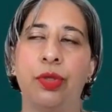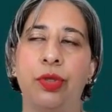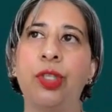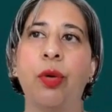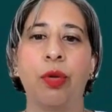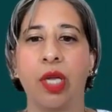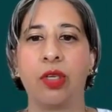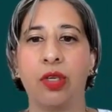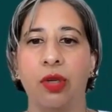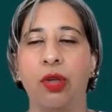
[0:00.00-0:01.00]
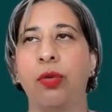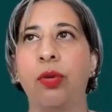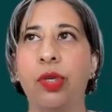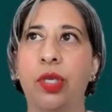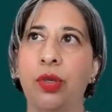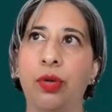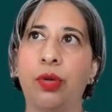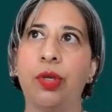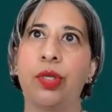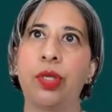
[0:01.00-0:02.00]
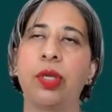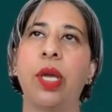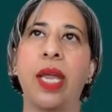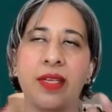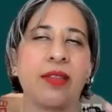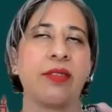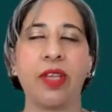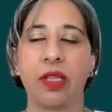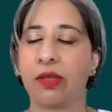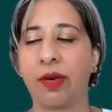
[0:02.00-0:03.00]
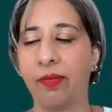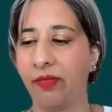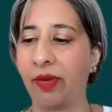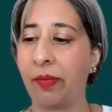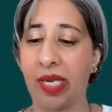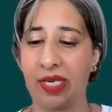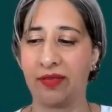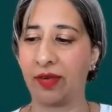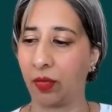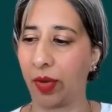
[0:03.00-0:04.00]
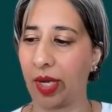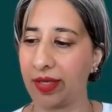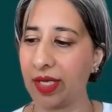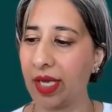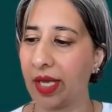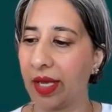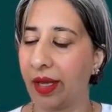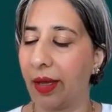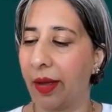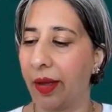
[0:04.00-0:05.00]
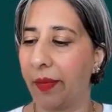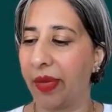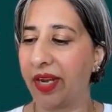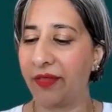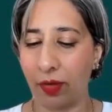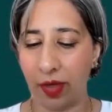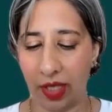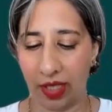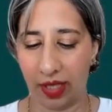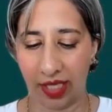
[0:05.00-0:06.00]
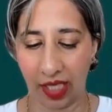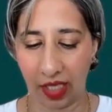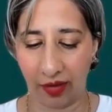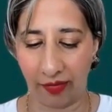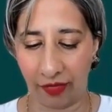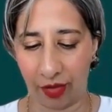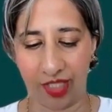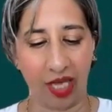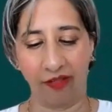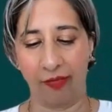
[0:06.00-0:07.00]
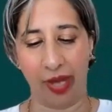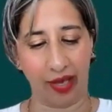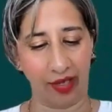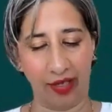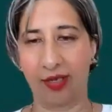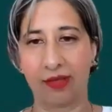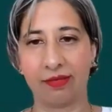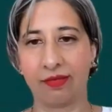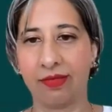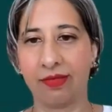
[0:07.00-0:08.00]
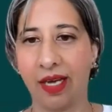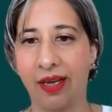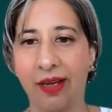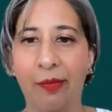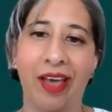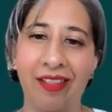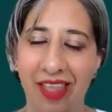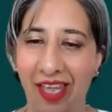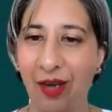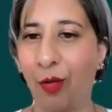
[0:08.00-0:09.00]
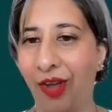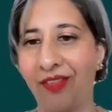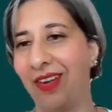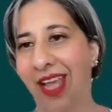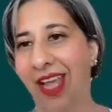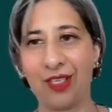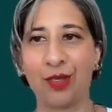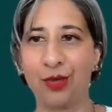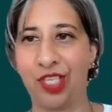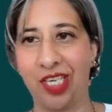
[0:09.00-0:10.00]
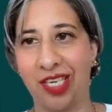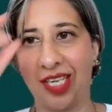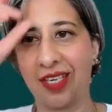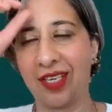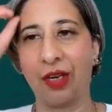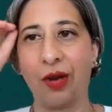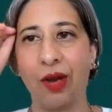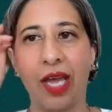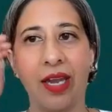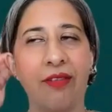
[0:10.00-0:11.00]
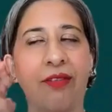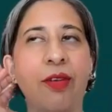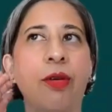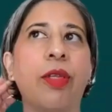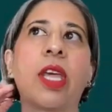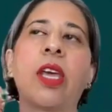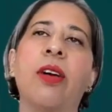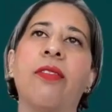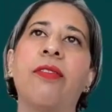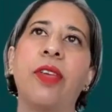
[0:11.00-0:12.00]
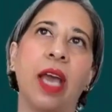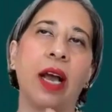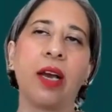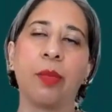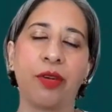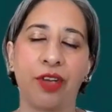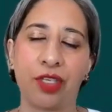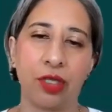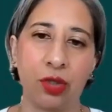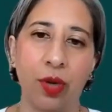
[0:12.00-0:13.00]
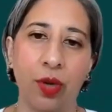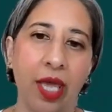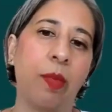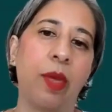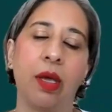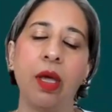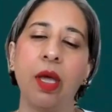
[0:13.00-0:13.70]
show that you could enter the field from many different ways. But if you were thinking of yourself back then, or even as you journeyed, and if you're thinking of younger professionals who are aiming